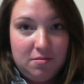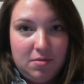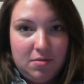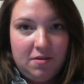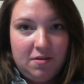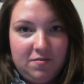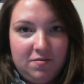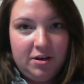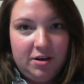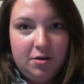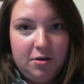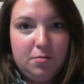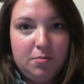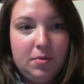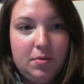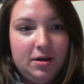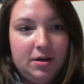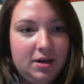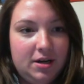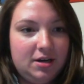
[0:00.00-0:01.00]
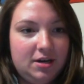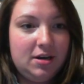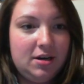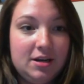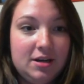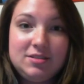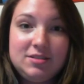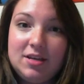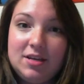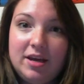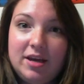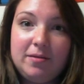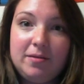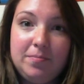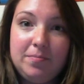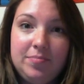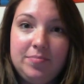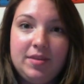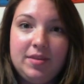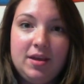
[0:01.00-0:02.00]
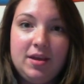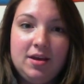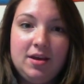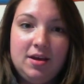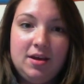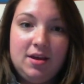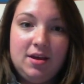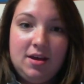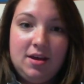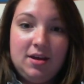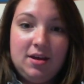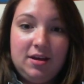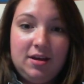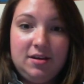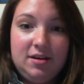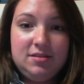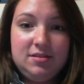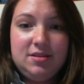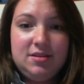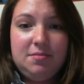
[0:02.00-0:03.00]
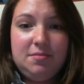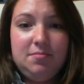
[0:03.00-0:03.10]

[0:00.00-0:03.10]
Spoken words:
my video Monday night again, because